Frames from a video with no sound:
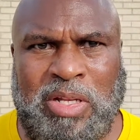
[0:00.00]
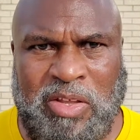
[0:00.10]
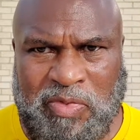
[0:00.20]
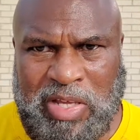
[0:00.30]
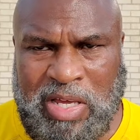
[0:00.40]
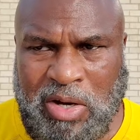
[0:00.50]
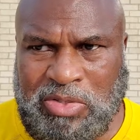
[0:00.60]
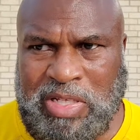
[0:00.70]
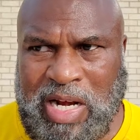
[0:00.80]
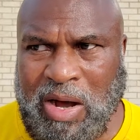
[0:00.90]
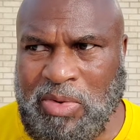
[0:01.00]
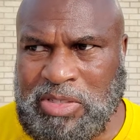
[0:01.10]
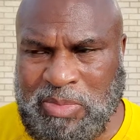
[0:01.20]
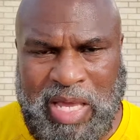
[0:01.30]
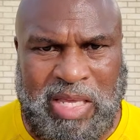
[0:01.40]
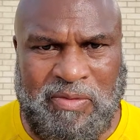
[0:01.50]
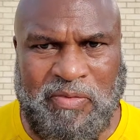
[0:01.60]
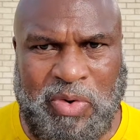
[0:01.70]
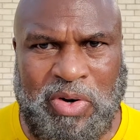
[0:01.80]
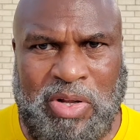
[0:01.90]
the videos that I was making
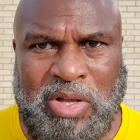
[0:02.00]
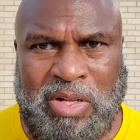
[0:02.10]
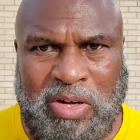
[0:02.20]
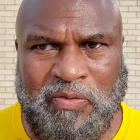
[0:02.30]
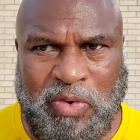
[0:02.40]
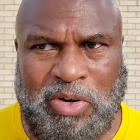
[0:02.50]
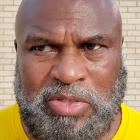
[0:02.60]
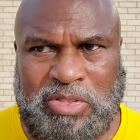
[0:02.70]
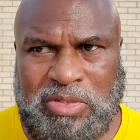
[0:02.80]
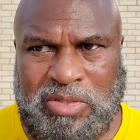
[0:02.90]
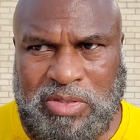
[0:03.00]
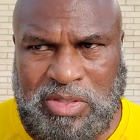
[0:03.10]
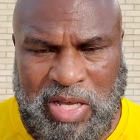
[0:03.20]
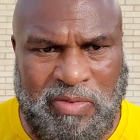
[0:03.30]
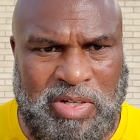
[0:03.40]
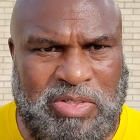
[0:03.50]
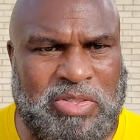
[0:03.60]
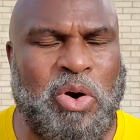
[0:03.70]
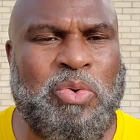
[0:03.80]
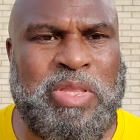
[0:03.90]
for the first seven or
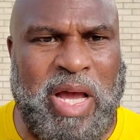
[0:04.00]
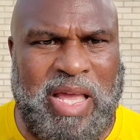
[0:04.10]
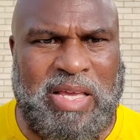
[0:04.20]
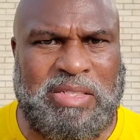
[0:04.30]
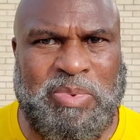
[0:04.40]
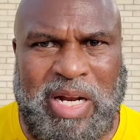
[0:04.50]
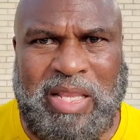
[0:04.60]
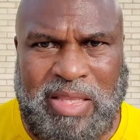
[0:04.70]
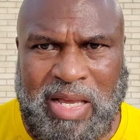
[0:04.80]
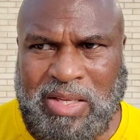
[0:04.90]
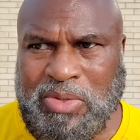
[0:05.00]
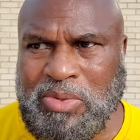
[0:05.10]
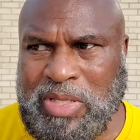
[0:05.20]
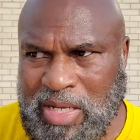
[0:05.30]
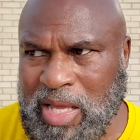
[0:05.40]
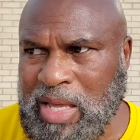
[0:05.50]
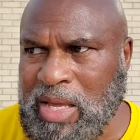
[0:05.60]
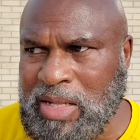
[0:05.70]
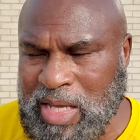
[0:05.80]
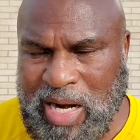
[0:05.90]
so days. But I thank you that they
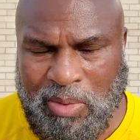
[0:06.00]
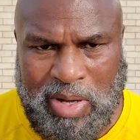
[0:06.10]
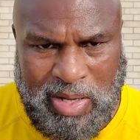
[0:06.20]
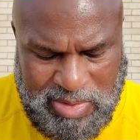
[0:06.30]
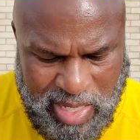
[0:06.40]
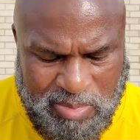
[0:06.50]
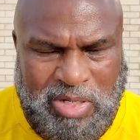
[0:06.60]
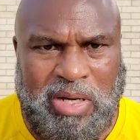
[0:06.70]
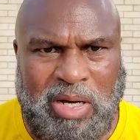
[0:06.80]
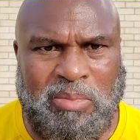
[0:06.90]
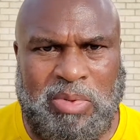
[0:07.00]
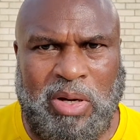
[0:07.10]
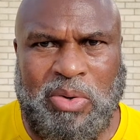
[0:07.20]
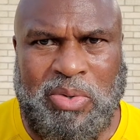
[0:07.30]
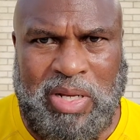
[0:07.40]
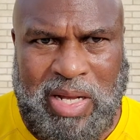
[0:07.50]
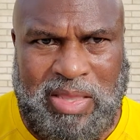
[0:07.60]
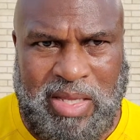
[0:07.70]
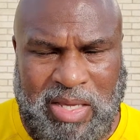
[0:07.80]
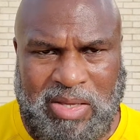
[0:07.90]
that I was able to upload, and I
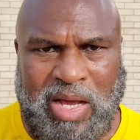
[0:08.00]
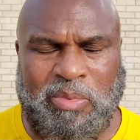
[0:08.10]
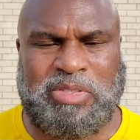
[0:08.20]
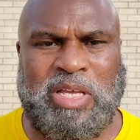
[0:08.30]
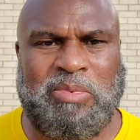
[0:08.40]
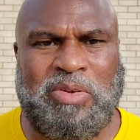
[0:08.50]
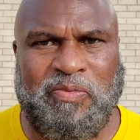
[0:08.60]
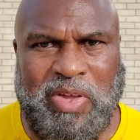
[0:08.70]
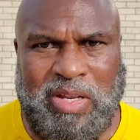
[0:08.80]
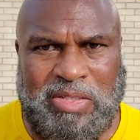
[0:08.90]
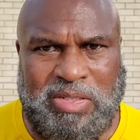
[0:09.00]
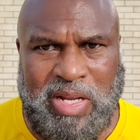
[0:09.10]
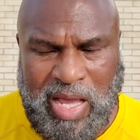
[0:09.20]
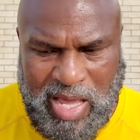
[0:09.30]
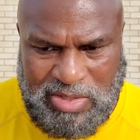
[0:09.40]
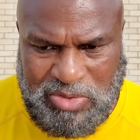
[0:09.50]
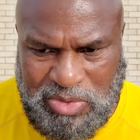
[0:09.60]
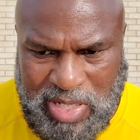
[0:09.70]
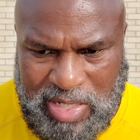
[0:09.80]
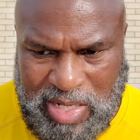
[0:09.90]
thank you I was able to finish. And I ask you
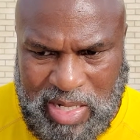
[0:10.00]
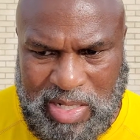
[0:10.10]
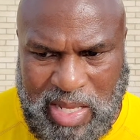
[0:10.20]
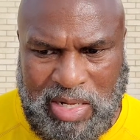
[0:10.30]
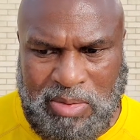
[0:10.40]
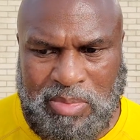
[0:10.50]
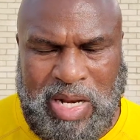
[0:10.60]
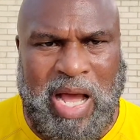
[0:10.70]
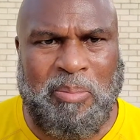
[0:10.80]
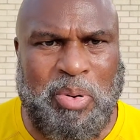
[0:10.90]
that, that let them not